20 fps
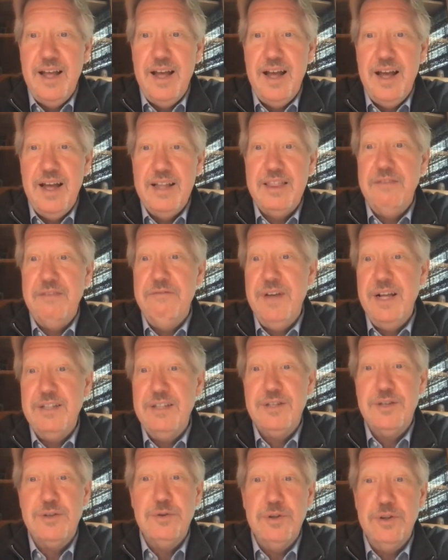uh, at the vet
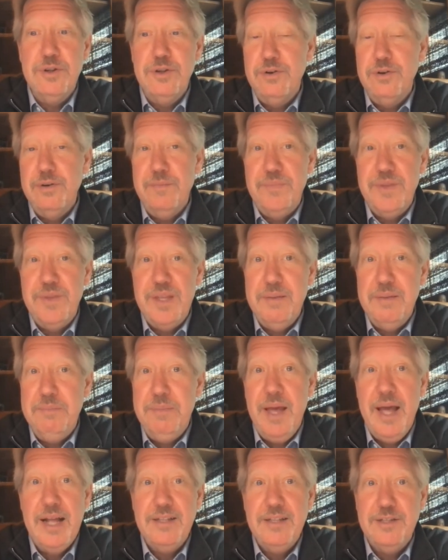school or in
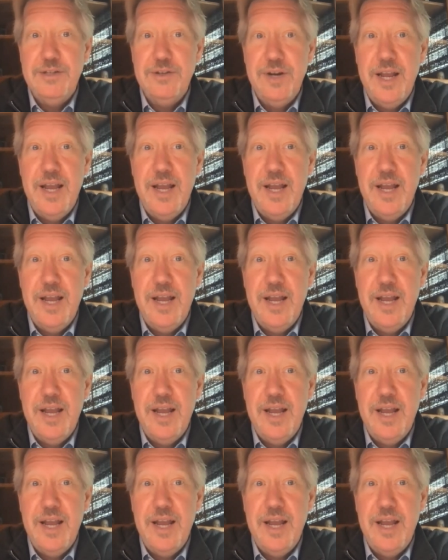pets or